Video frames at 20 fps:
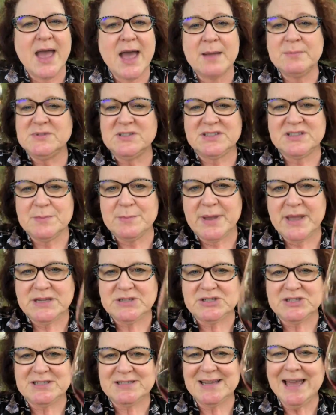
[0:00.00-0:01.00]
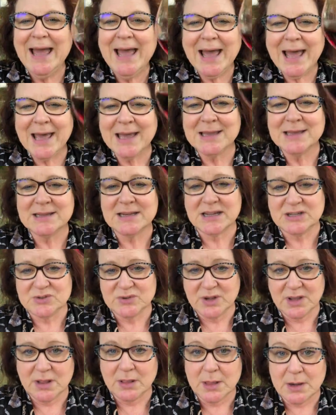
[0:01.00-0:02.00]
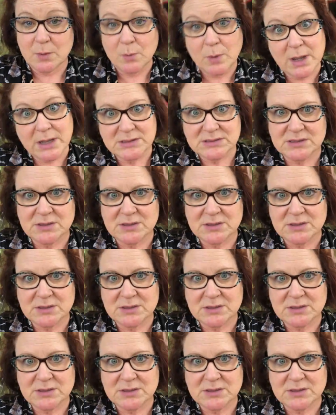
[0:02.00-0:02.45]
I'm just impatient and I drink a lot of wine.